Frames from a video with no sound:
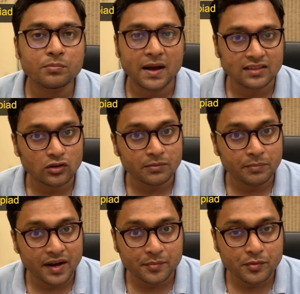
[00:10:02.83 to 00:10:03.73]
Math
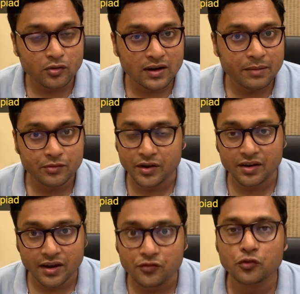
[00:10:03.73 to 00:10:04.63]
Olympiad program. You can
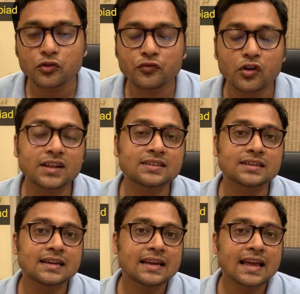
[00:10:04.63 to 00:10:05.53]
enroll for it
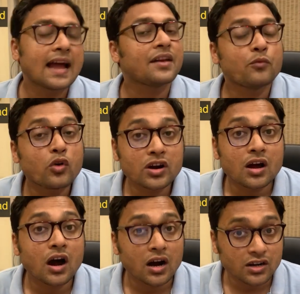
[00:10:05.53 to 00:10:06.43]
and work
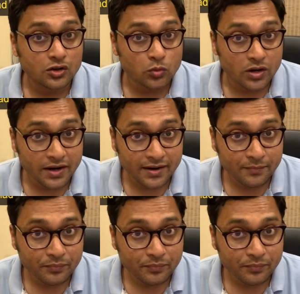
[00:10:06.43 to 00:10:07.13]
hard toward it.